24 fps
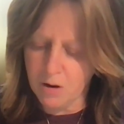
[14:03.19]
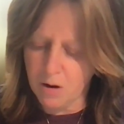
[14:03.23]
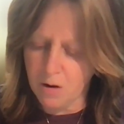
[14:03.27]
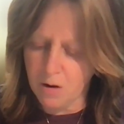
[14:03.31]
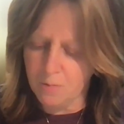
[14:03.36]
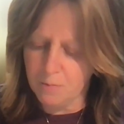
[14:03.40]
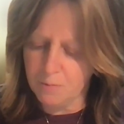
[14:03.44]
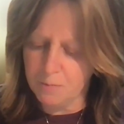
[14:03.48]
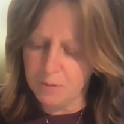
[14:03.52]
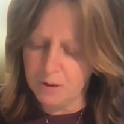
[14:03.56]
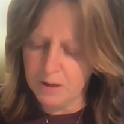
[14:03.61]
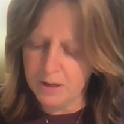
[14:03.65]

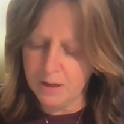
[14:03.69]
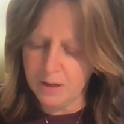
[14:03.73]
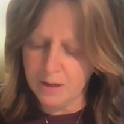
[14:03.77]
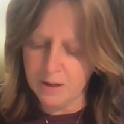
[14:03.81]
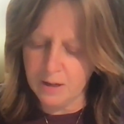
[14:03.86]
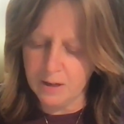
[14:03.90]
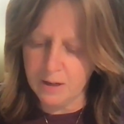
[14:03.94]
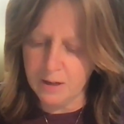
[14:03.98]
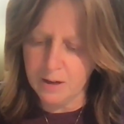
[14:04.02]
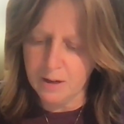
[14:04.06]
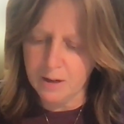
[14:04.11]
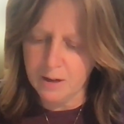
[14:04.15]

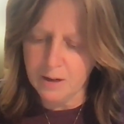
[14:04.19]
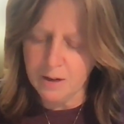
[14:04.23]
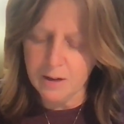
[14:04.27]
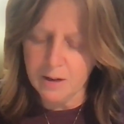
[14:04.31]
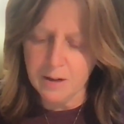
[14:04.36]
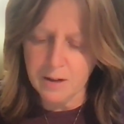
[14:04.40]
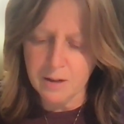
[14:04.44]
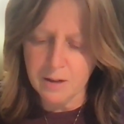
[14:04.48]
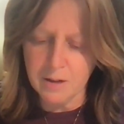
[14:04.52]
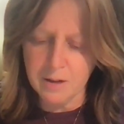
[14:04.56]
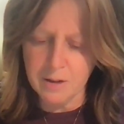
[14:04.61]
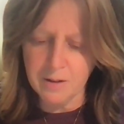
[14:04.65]
completely
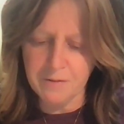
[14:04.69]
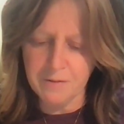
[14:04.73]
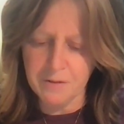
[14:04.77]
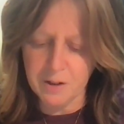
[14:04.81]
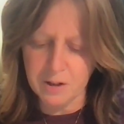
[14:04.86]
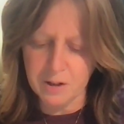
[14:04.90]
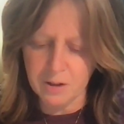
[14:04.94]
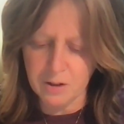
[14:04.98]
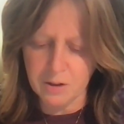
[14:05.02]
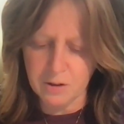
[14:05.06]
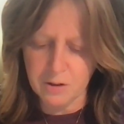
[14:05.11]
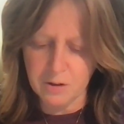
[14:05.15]

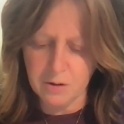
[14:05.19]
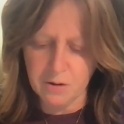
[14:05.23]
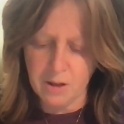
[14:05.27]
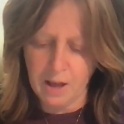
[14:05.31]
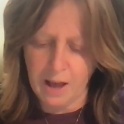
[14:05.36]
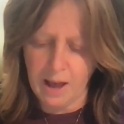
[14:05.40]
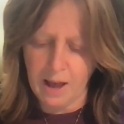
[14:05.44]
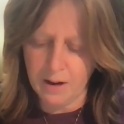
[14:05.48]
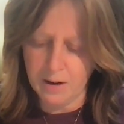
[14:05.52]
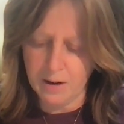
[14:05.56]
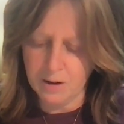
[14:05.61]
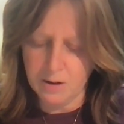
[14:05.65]
different to
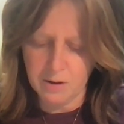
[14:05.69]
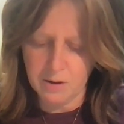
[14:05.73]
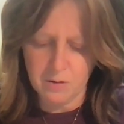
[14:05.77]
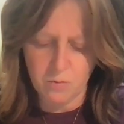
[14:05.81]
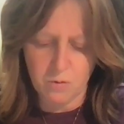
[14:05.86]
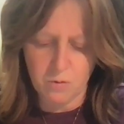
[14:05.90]
that.